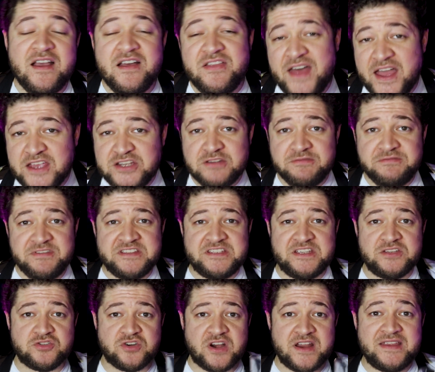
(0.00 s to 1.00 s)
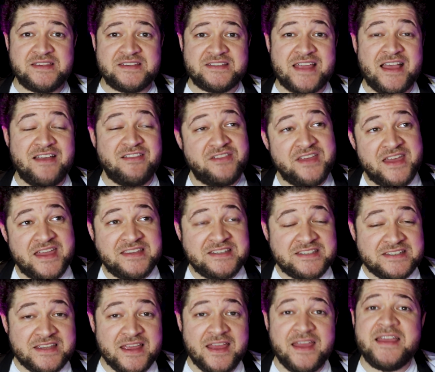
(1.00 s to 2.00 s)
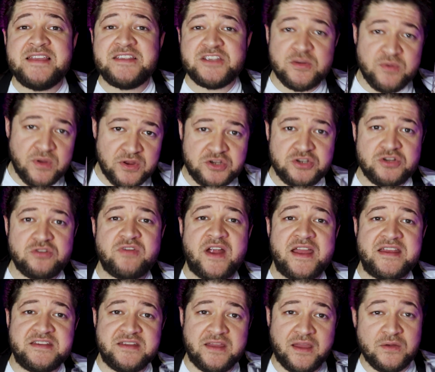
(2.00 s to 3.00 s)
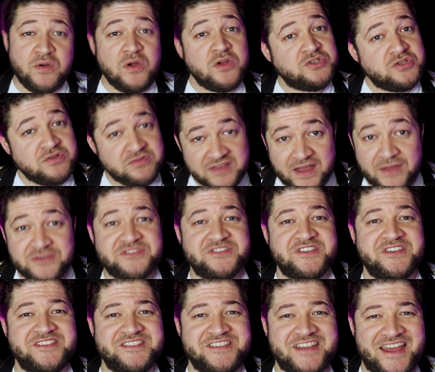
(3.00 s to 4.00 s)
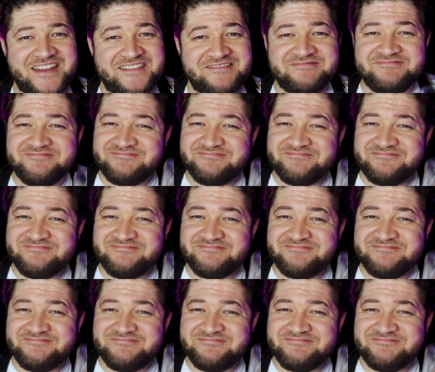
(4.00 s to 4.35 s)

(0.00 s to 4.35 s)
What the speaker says: There's your fizzy drinks. This is Commercial Radio 2010.